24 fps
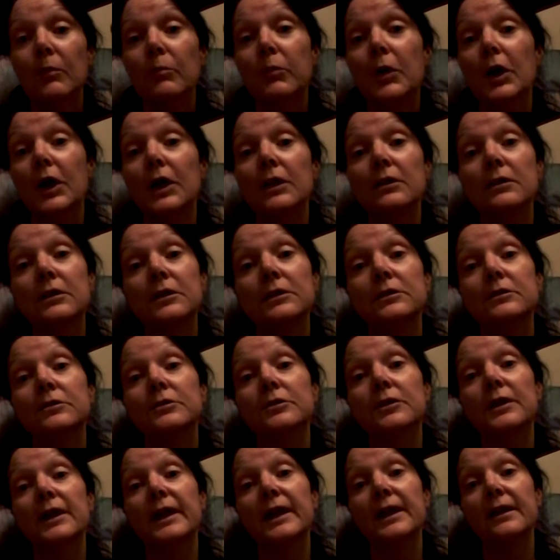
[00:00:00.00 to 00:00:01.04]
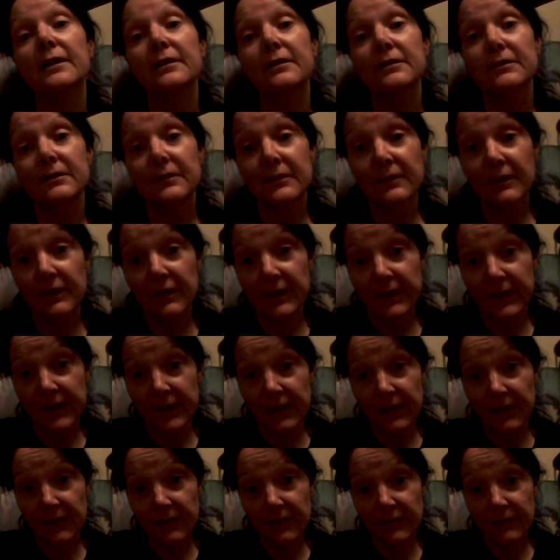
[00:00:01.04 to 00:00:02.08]
But the greatest
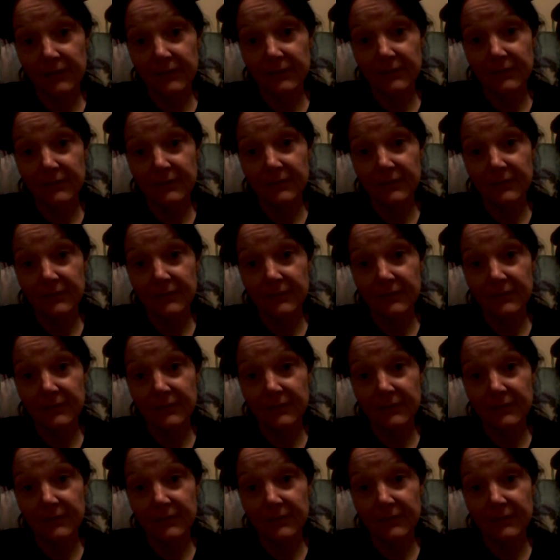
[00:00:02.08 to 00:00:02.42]
thing,